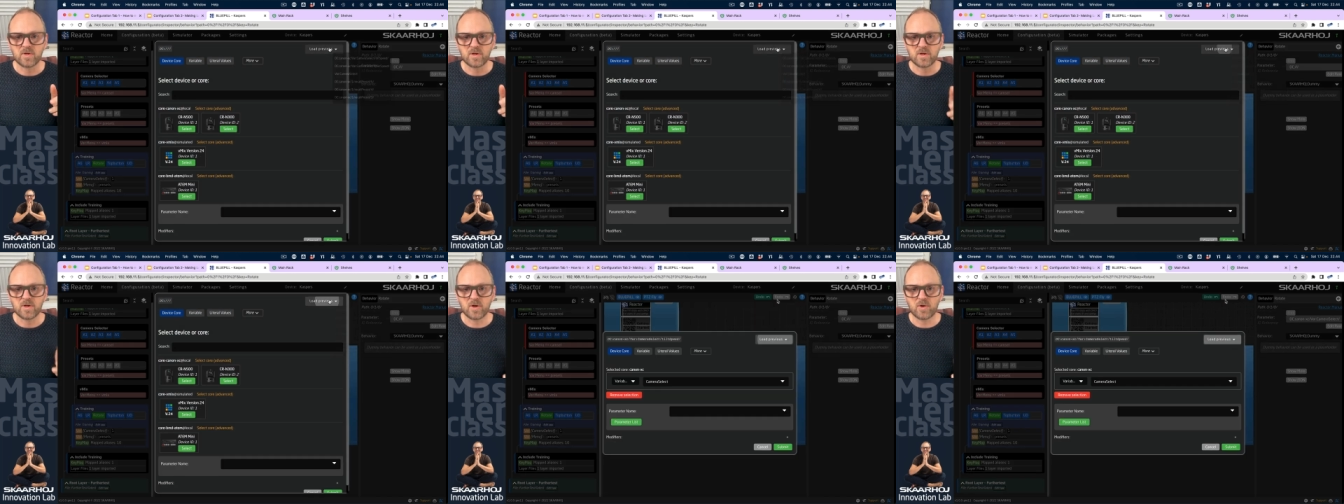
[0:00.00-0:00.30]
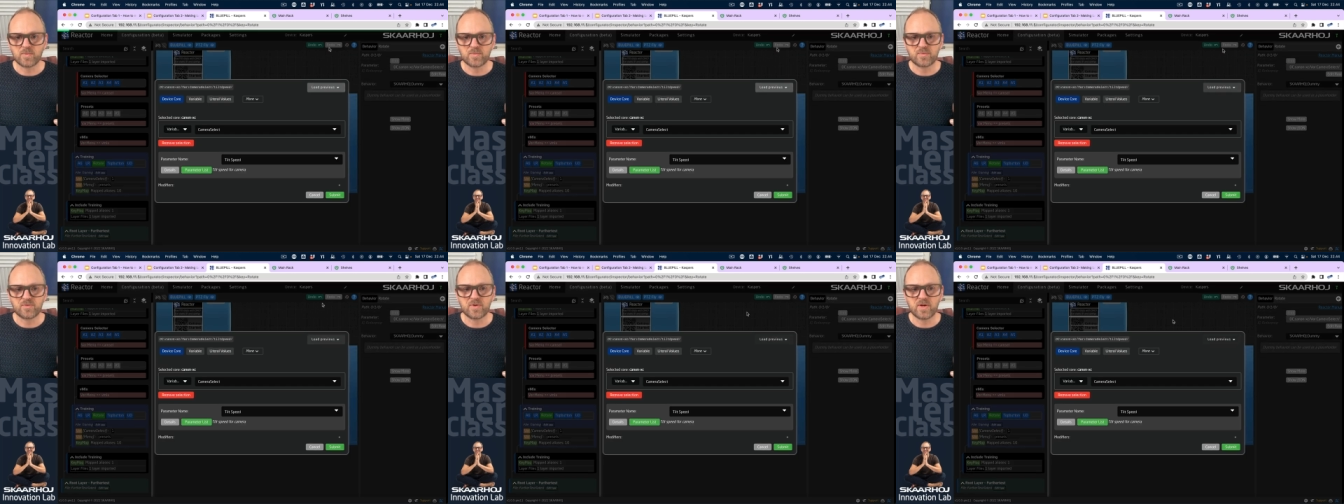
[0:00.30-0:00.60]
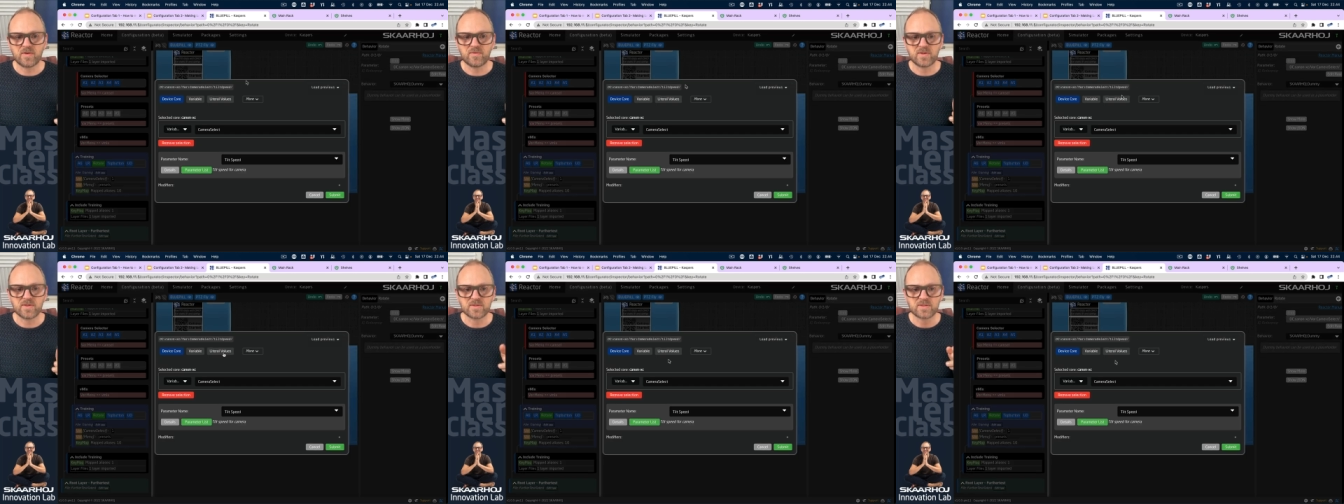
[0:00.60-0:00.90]
load
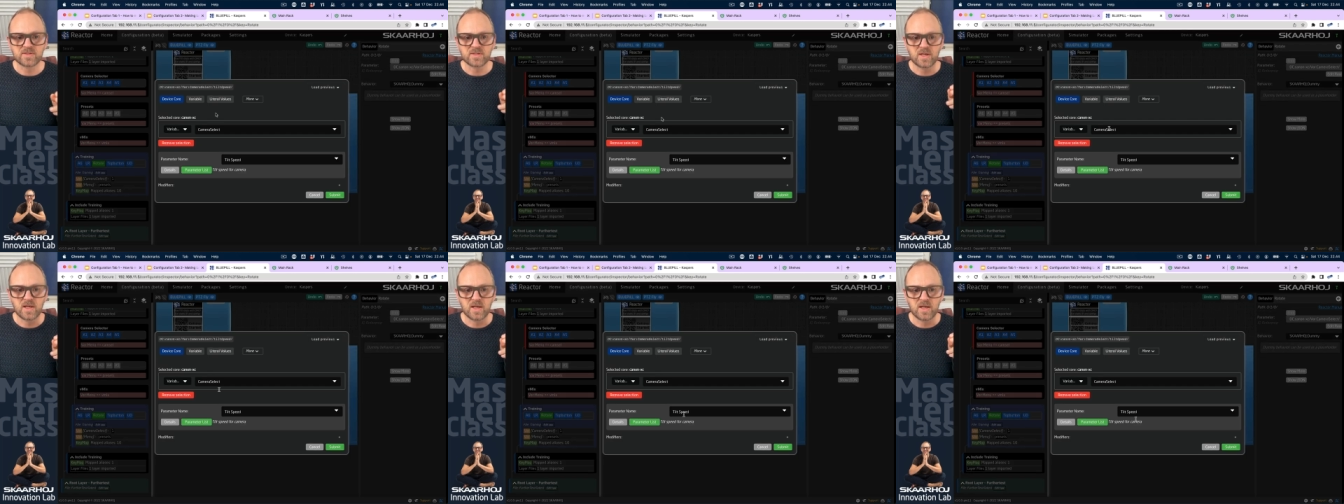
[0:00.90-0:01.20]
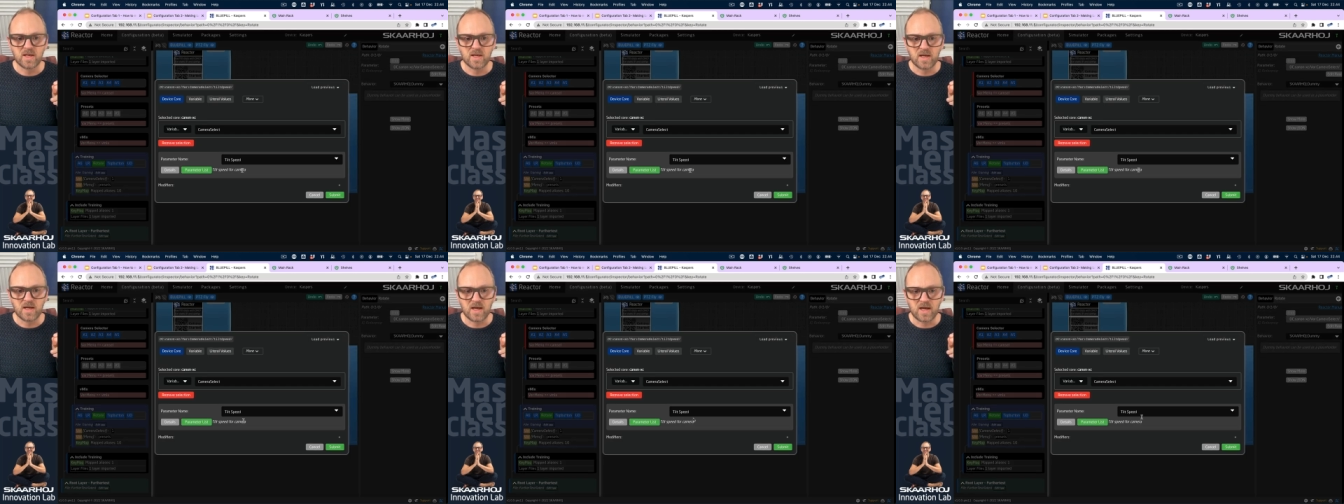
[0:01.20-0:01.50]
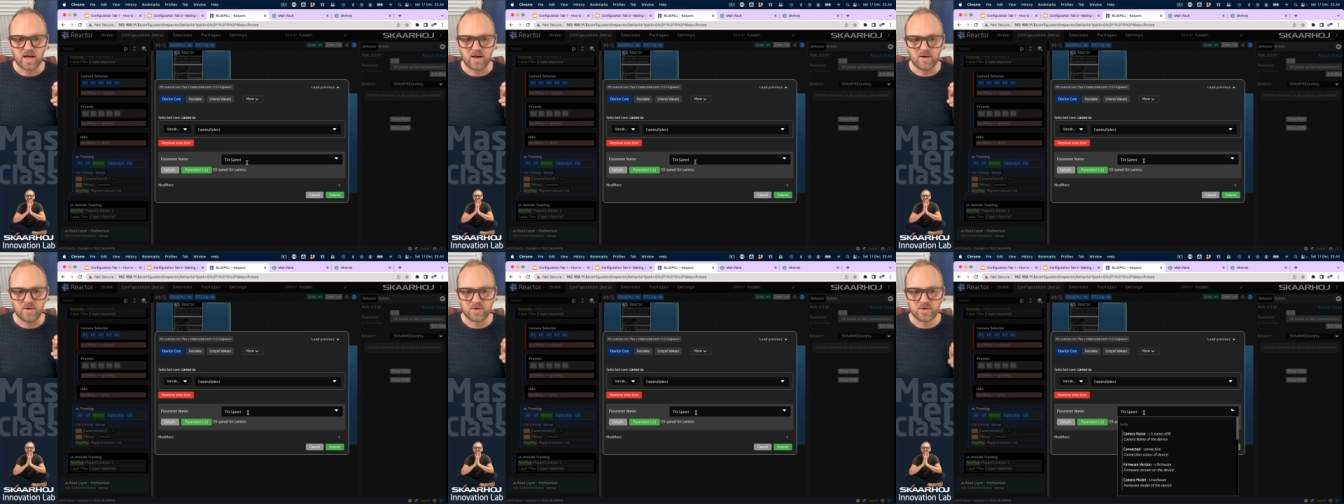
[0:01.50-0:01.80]
previous.
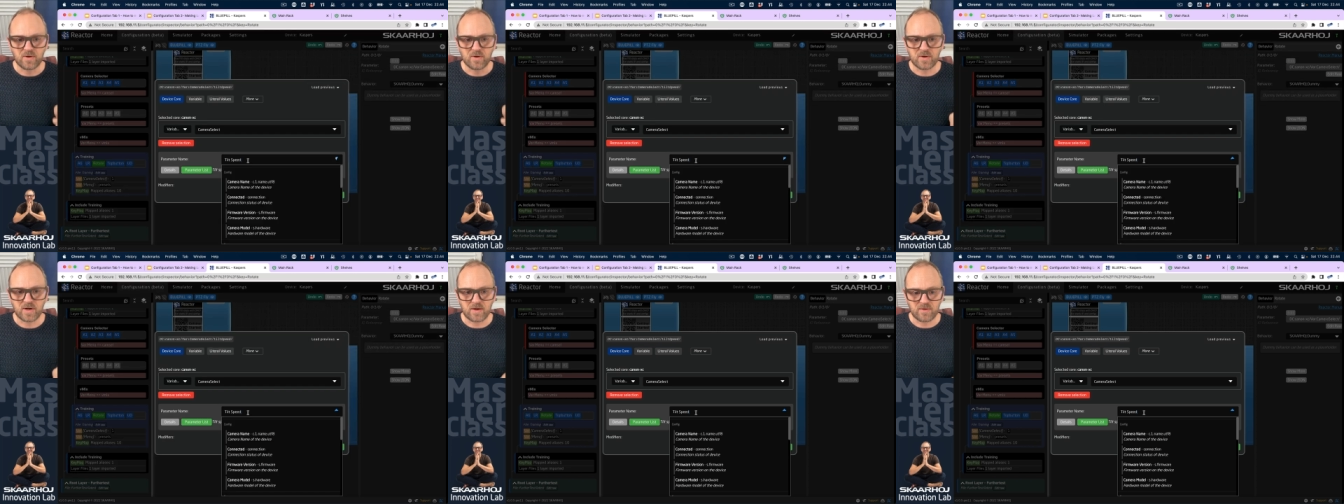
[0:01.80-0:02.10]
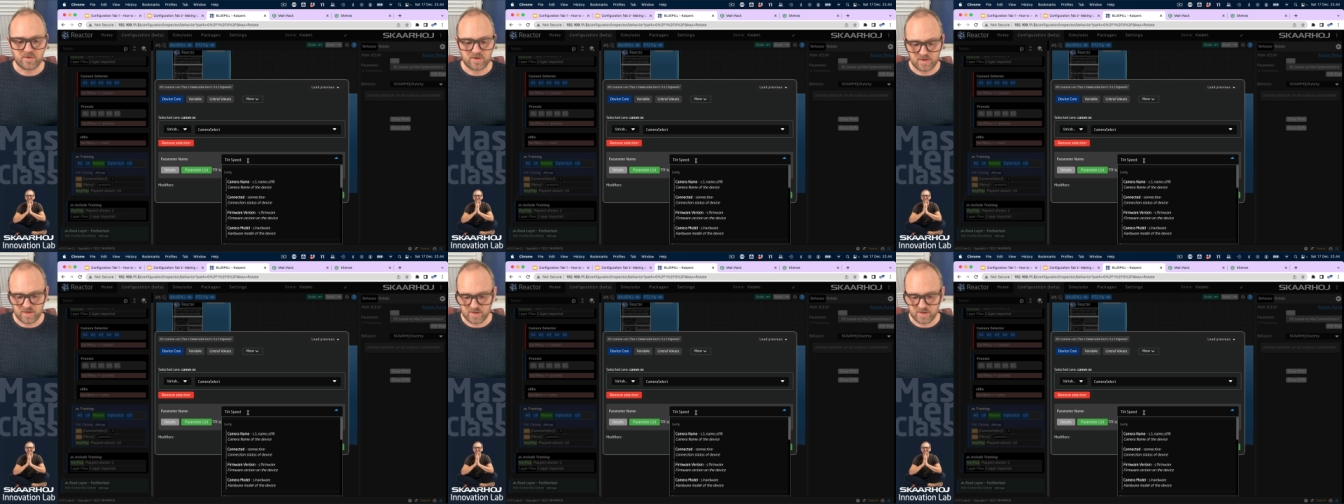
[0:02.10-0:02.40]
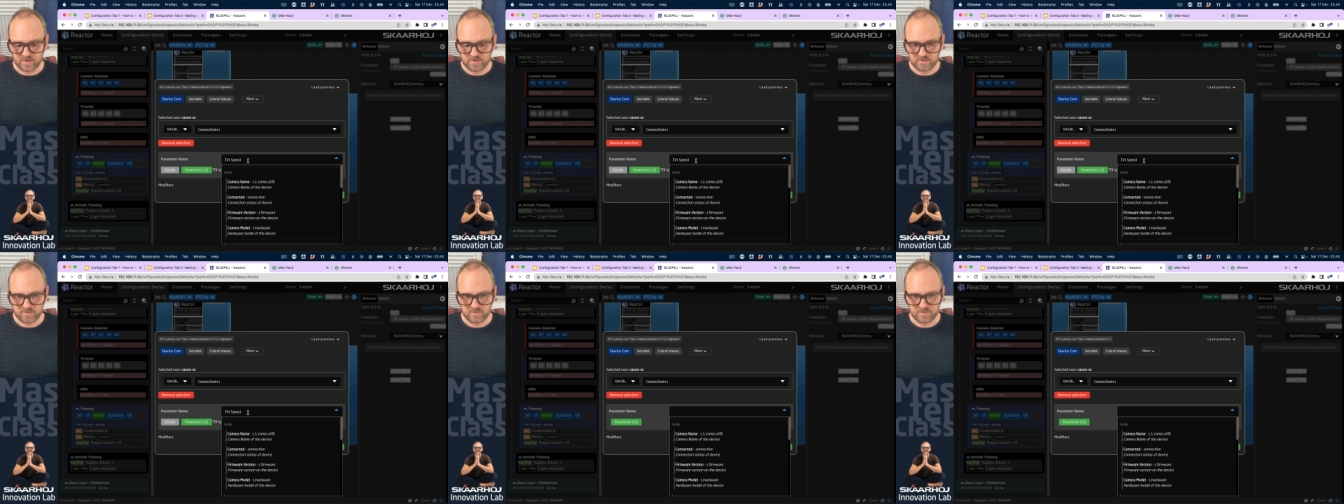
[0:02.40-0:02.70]
I'll go down
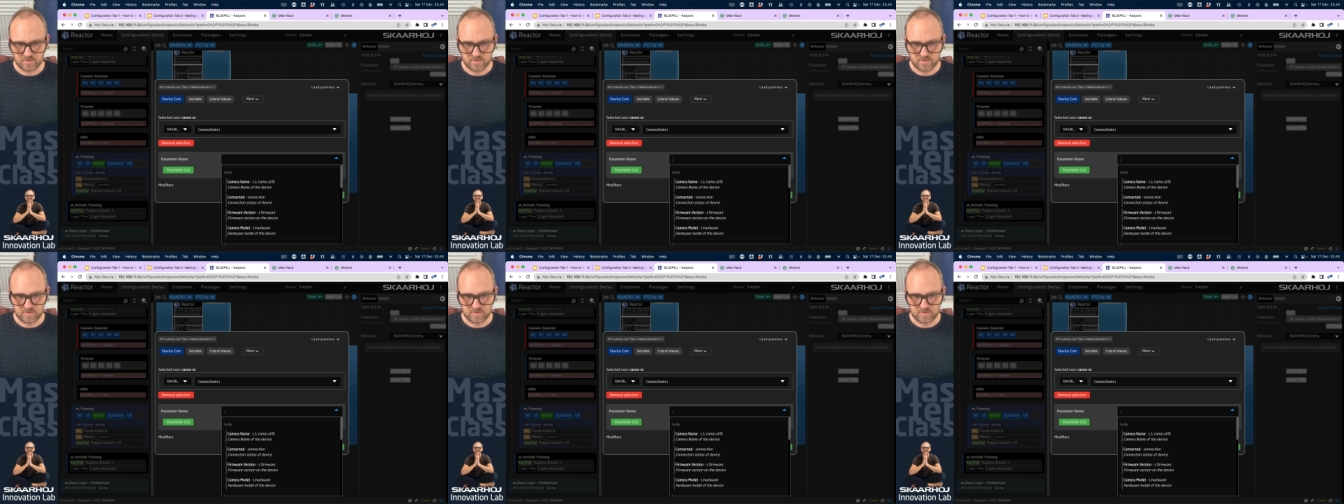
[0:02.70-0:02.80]
here,